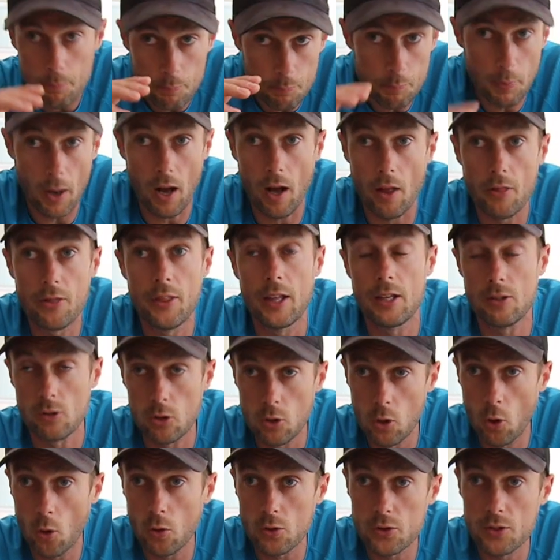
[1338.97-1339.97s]
But there's
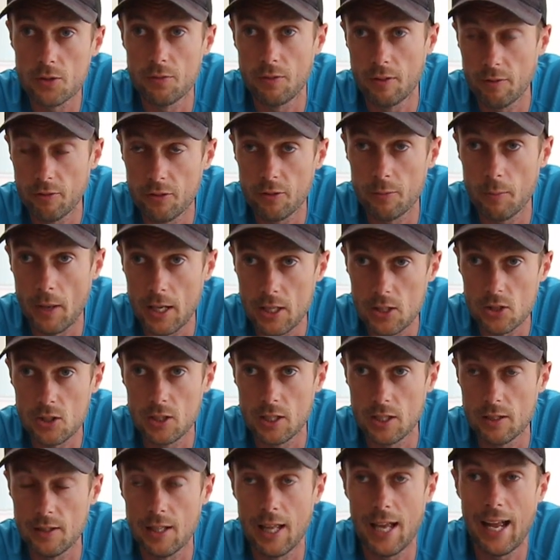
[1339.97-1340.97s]
lots of
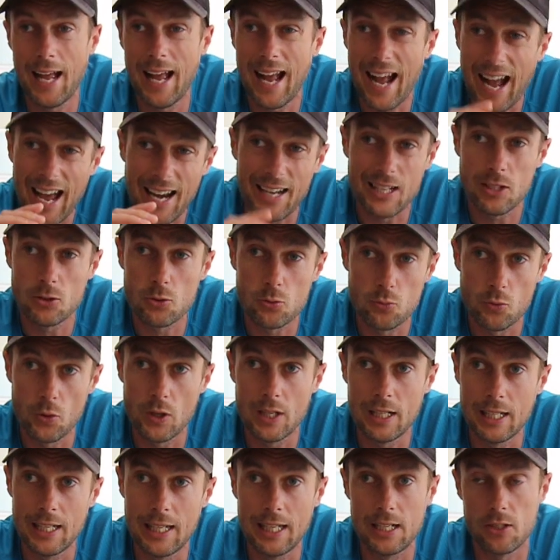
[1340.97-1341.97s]
information in there, and it's
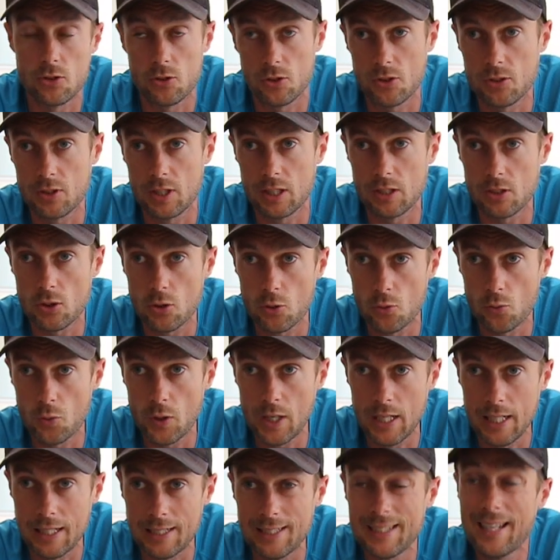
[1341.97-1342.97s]
really interesting to
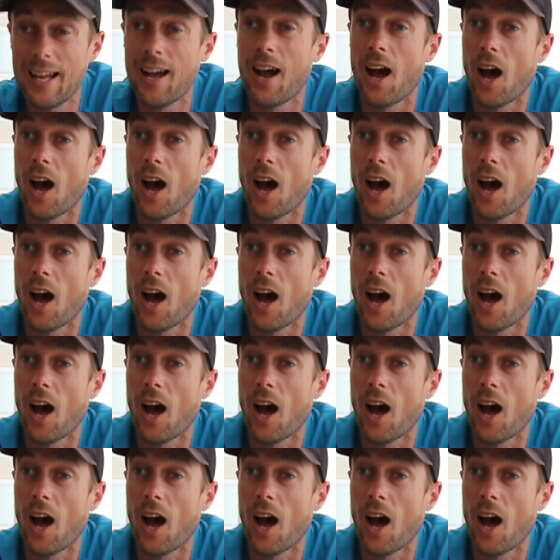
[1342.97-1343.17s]
read.